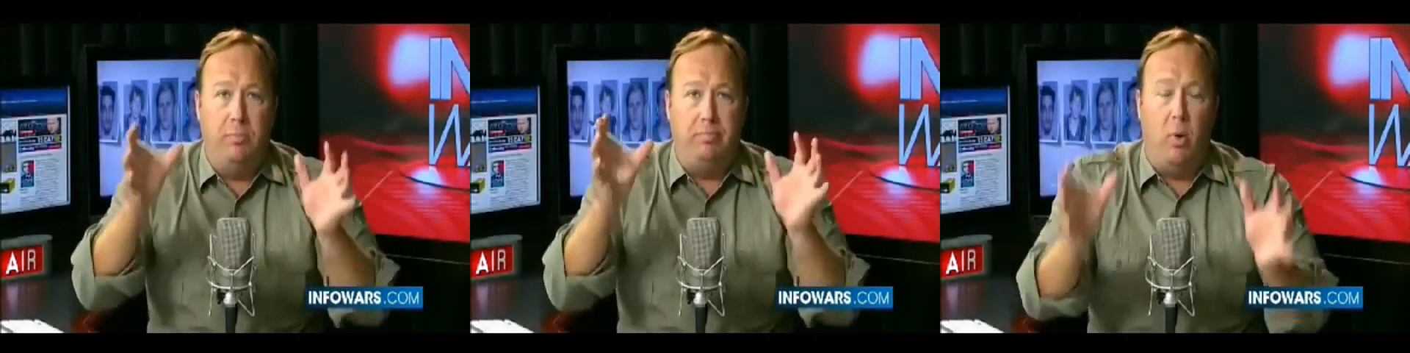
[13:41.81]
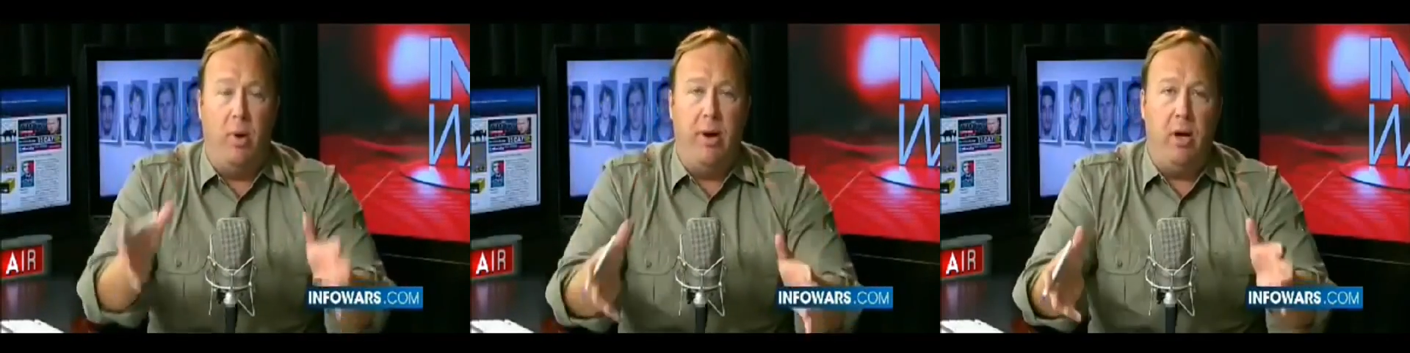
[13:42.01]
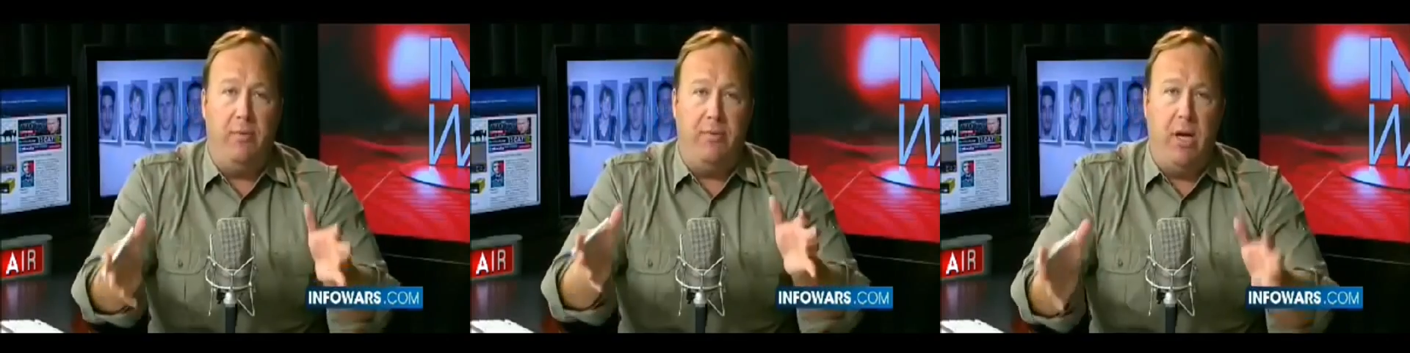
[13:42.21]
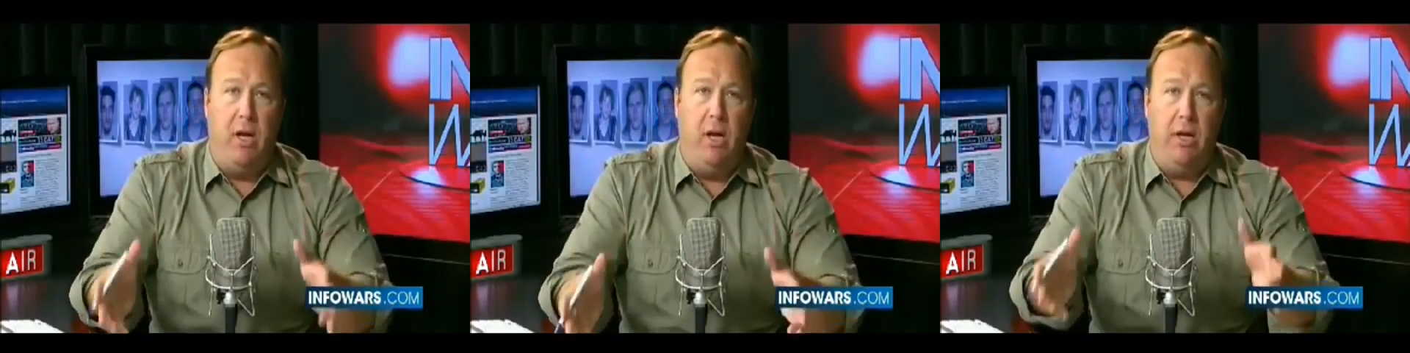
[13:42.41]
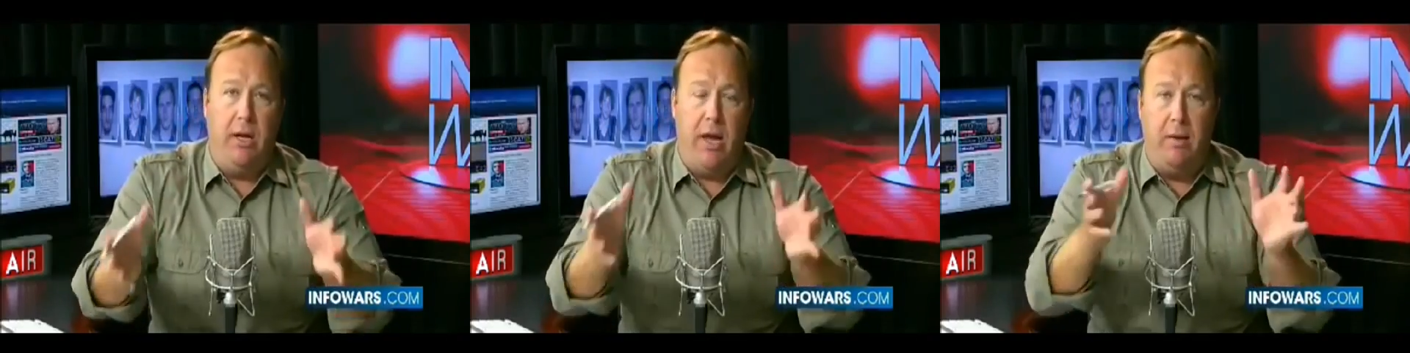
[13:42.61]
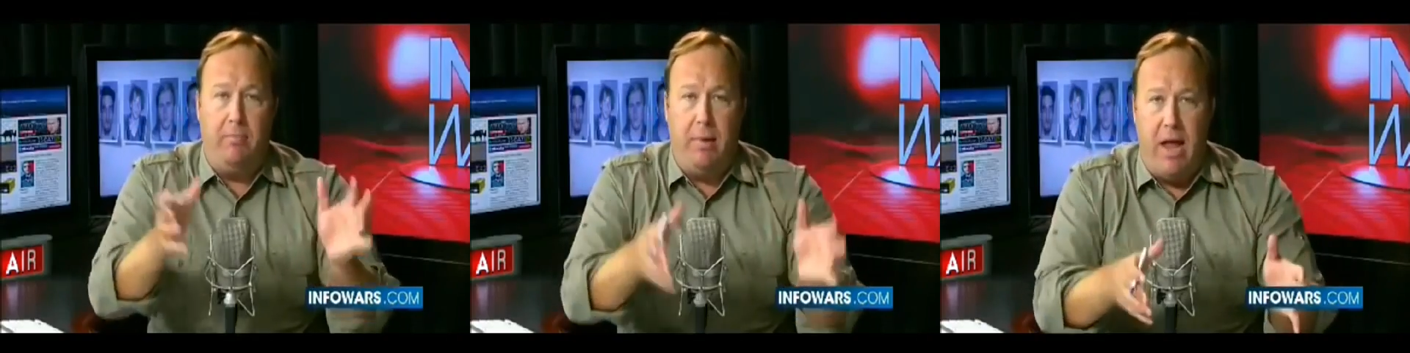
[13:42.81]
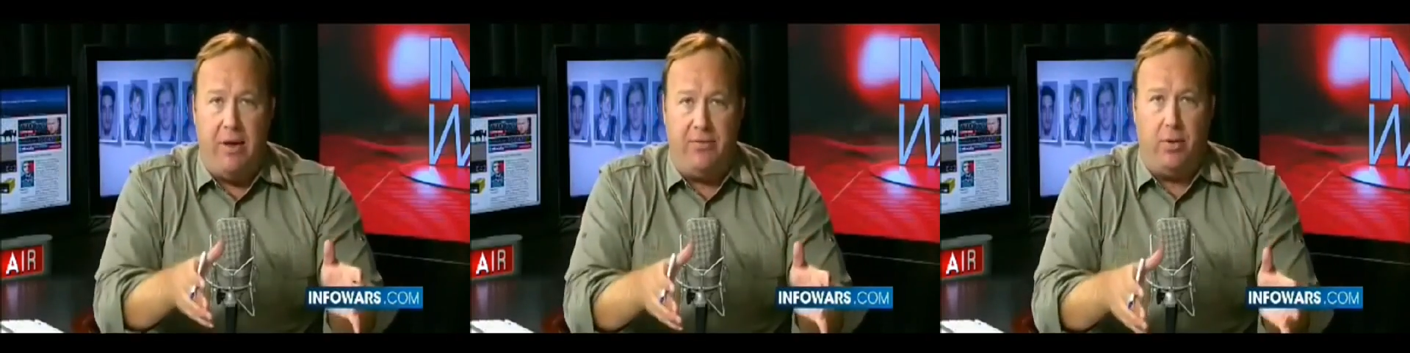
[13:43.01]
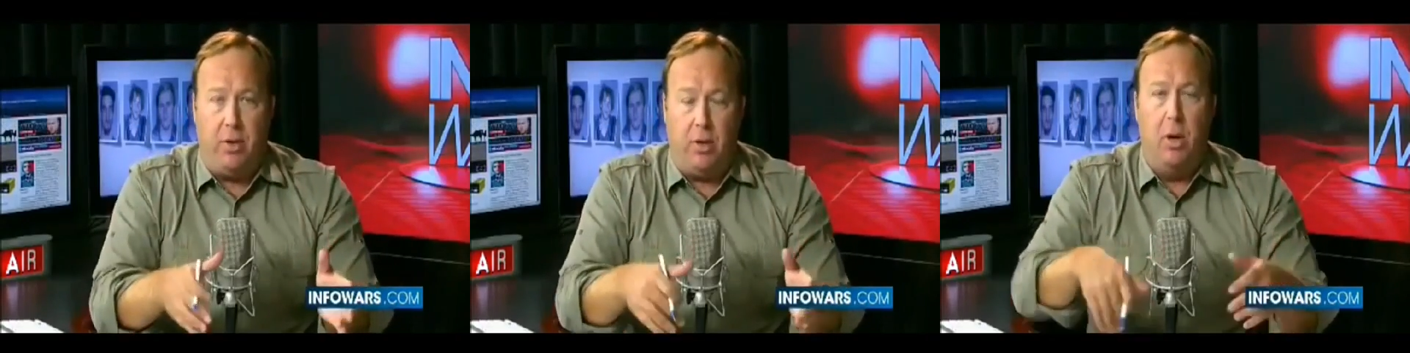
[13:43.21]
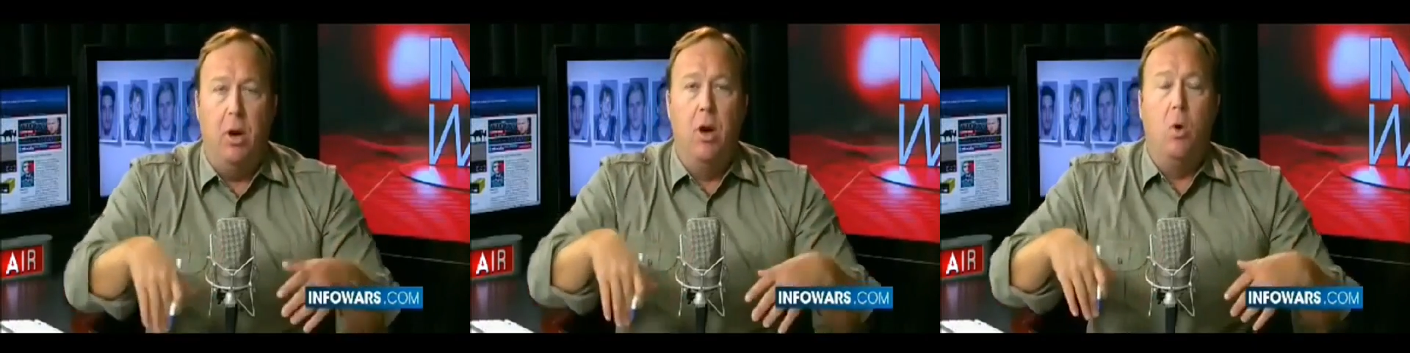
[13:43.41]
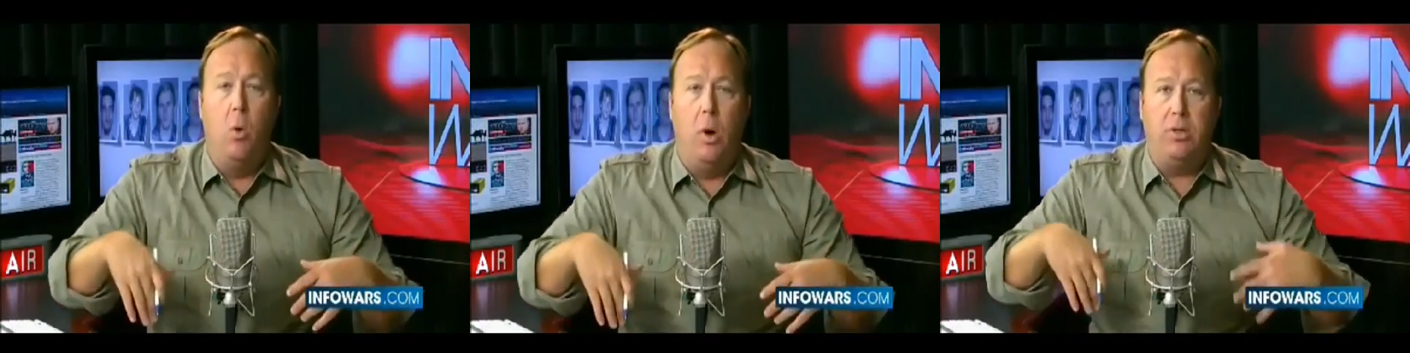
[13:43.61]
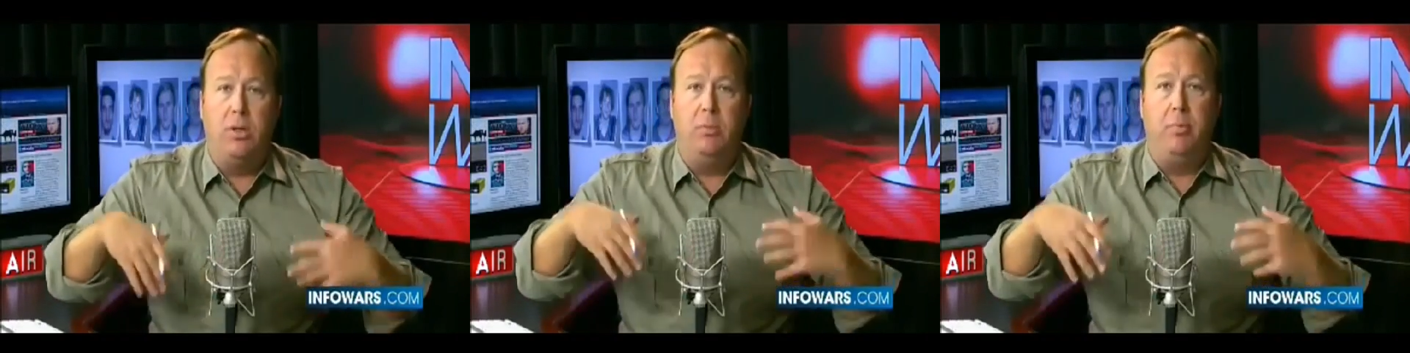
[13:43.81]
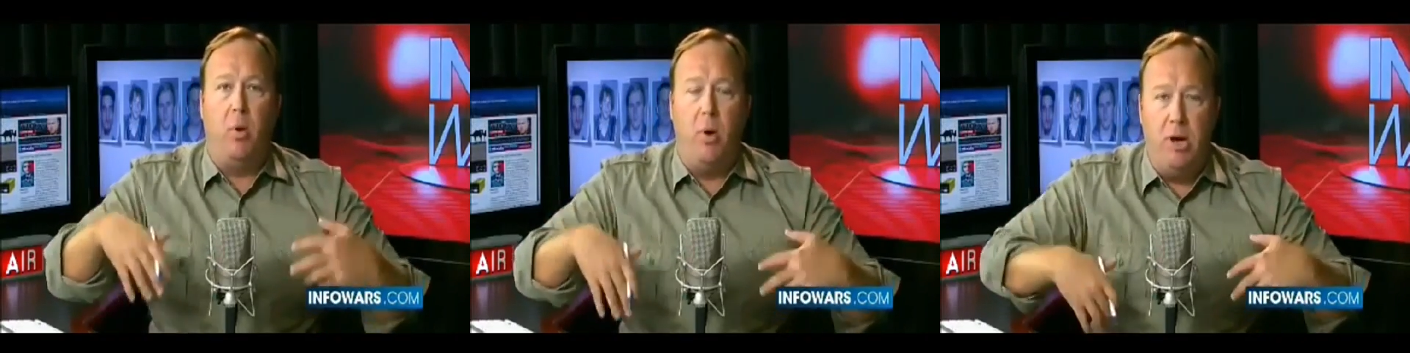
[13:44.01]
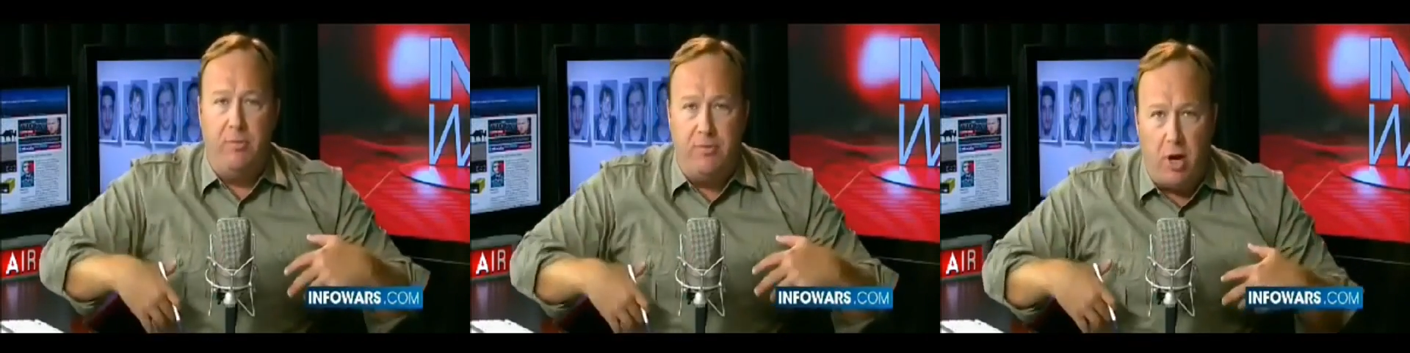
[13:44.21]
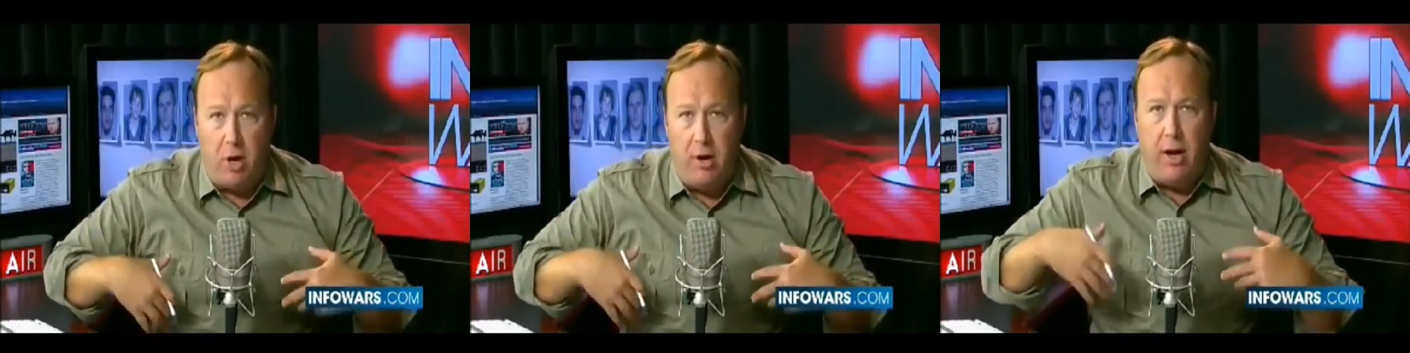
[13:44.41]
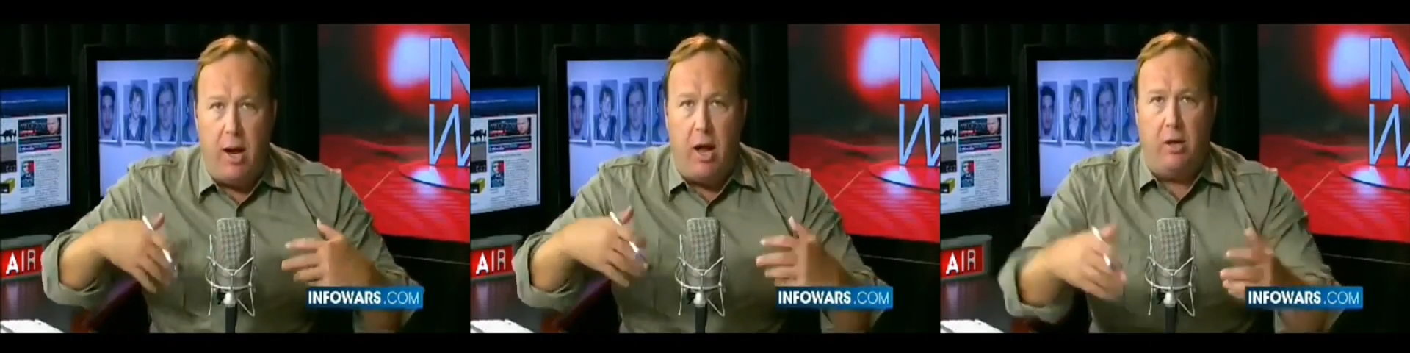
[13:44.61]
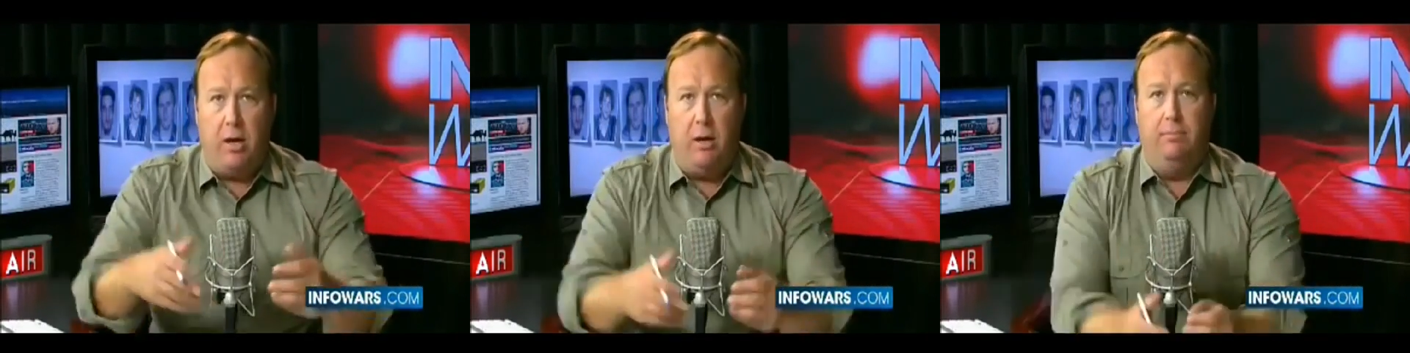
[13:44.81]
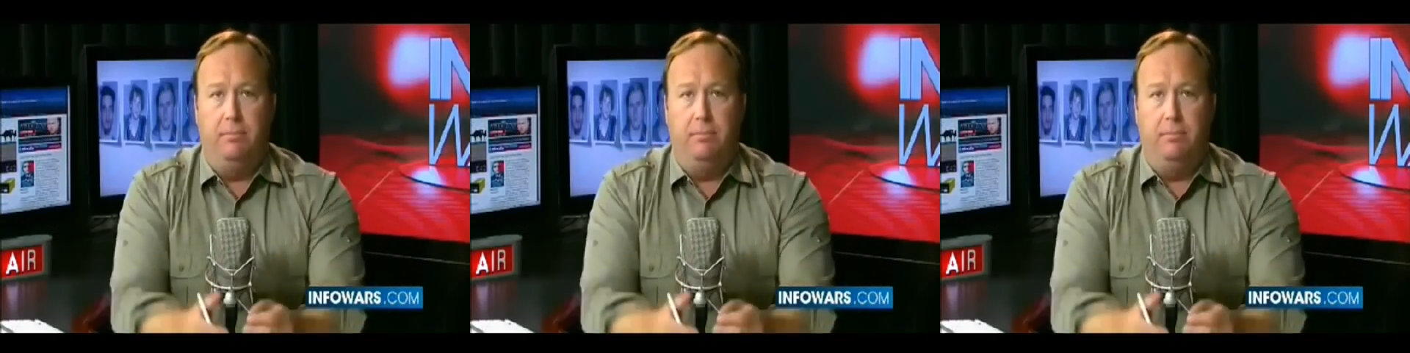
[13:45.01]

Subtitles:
the point of killing the ambassador? What's the point of turning out?